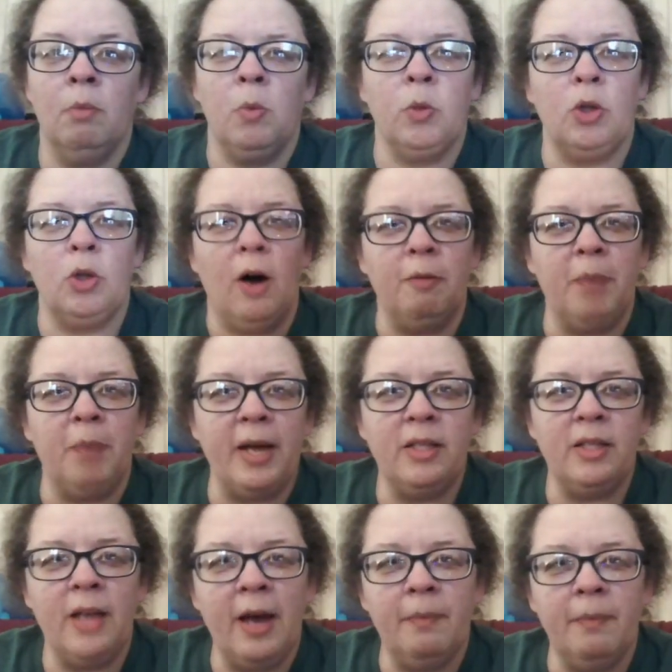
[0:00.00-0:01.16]
When it was off by
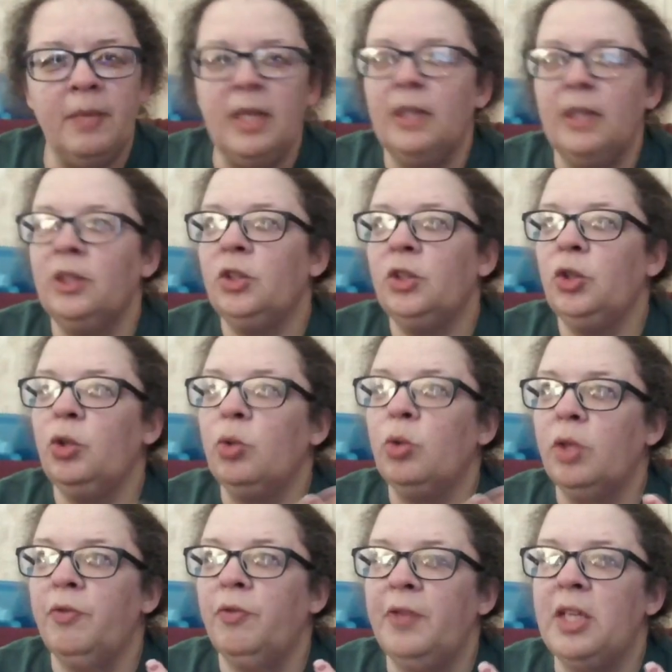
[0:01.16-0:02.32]
10 minutes, you
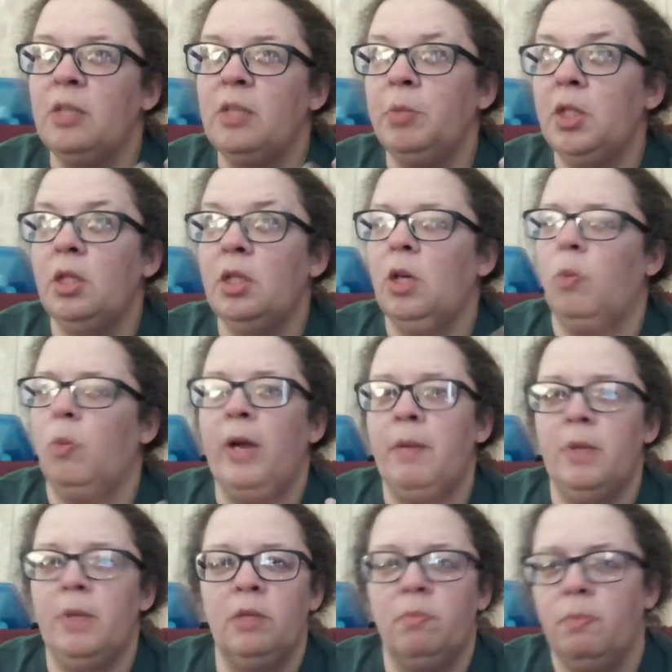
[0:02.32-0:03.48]
could feasibly think, wait
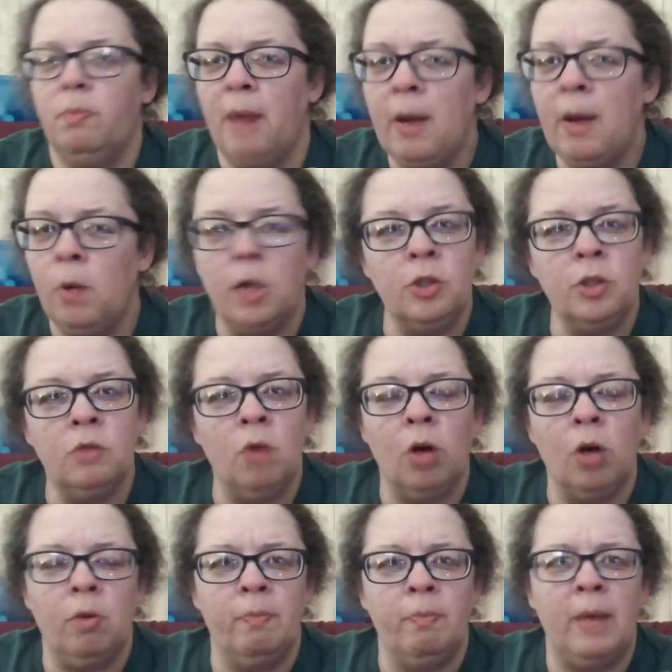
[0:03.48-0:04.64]
a minute, my watch is
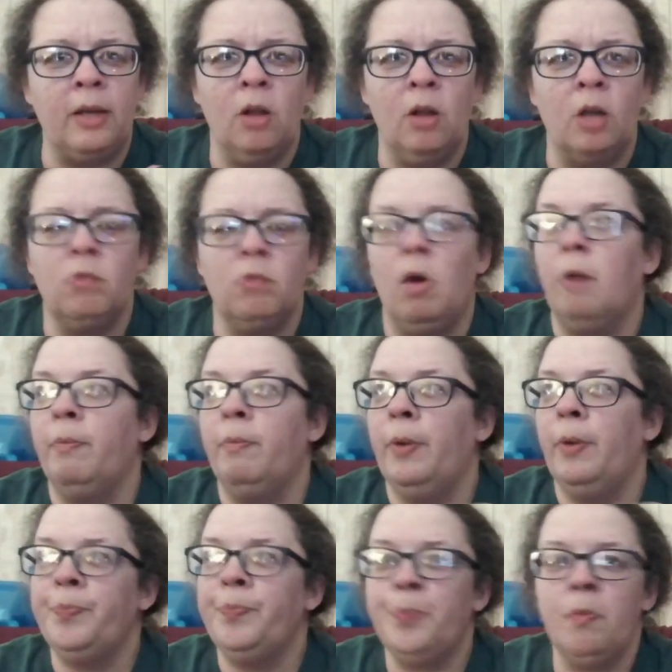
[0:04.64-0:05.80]
wrong or my clock's wrong. But